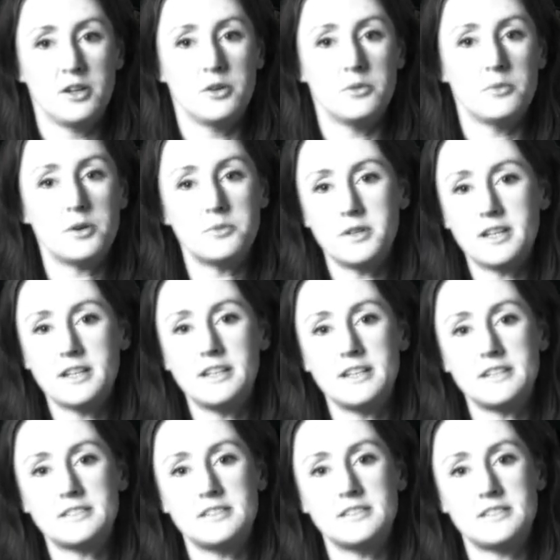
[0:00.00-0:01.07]
What
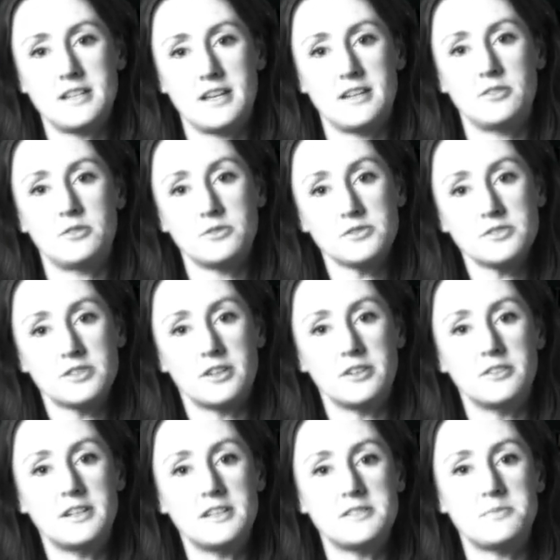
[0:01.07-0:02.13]
WikiLeaks has done also
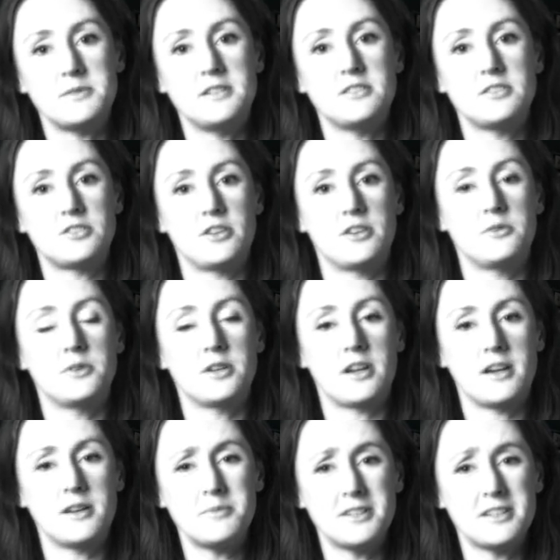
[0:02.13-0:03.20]
has been to show what
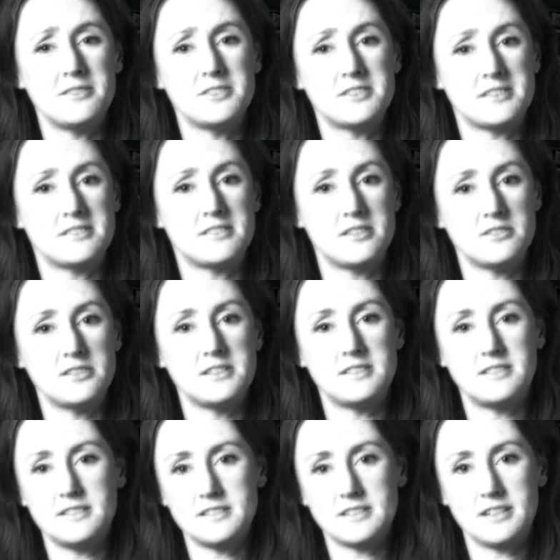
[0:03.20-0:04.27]
I believe is a serious
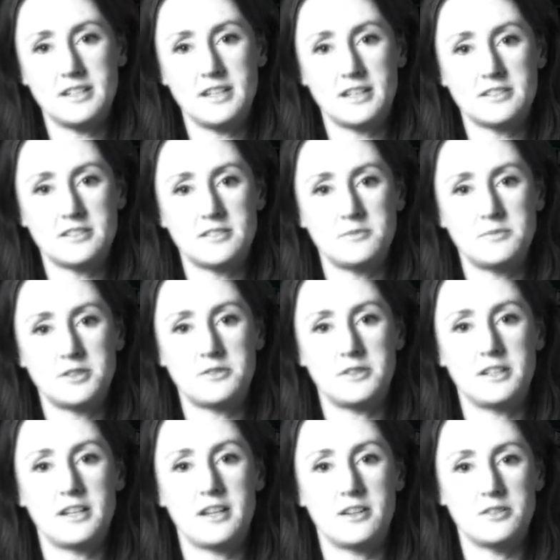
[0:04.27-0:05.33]
disconnect
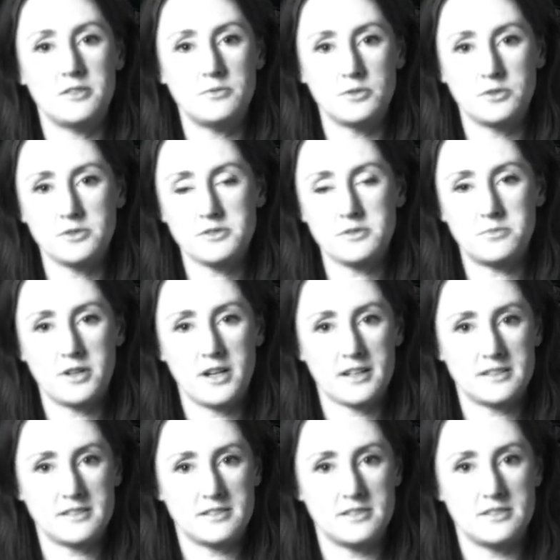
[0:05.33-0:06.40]
between current rules and
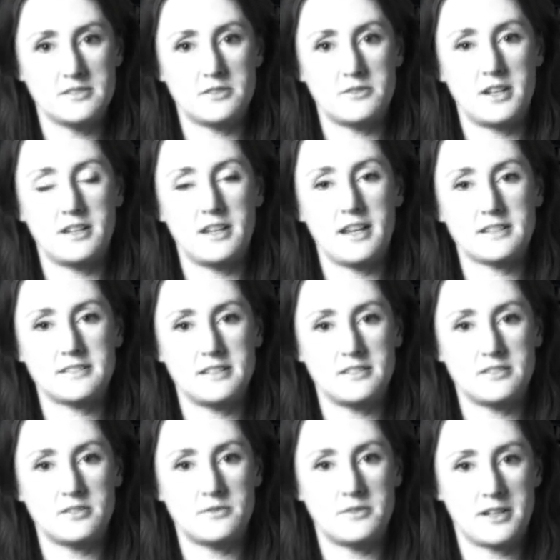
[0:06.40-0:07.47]
practices around
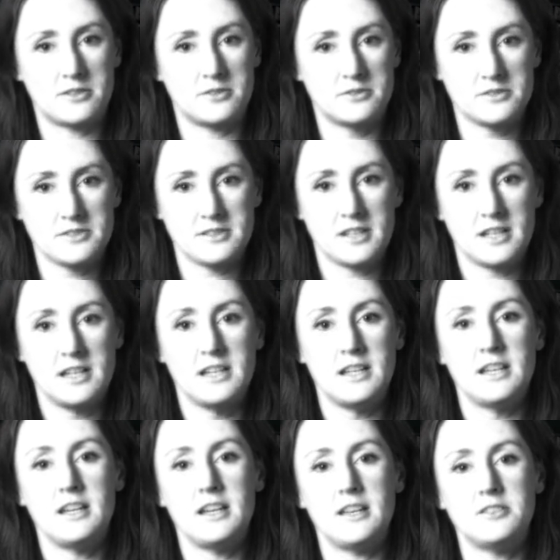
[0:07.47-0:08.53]
access to records
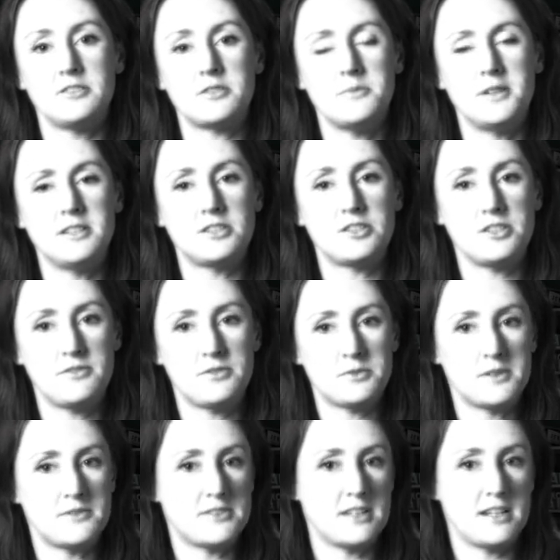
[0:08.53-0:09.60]
and the tremendous shift
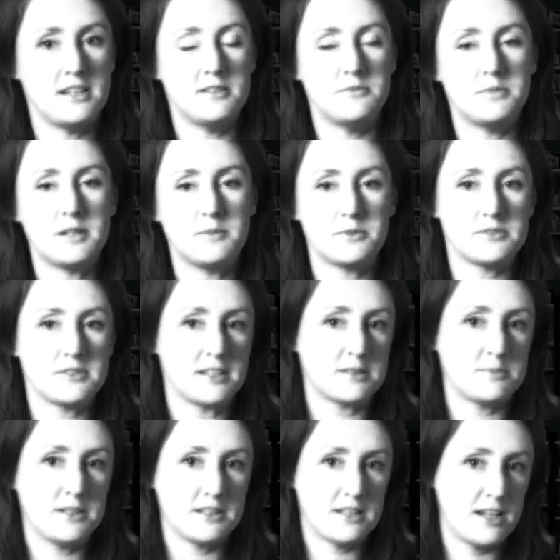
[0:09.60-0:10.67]
we've seen in people's
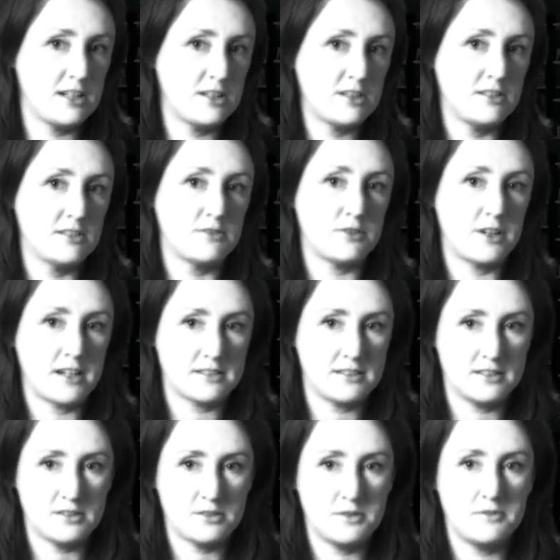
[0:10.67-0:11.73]
expectations for
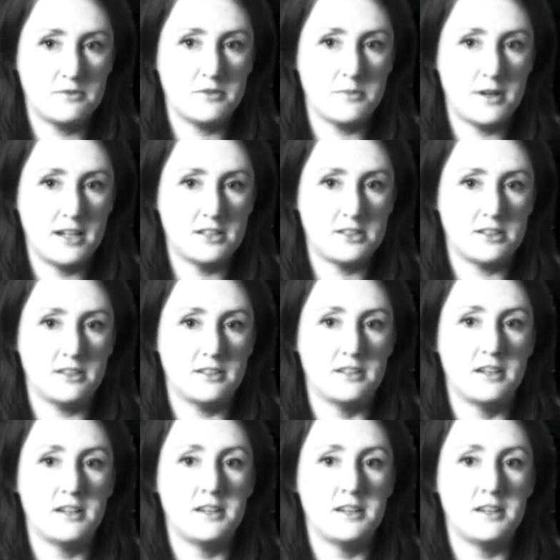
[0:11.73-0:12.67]
access to information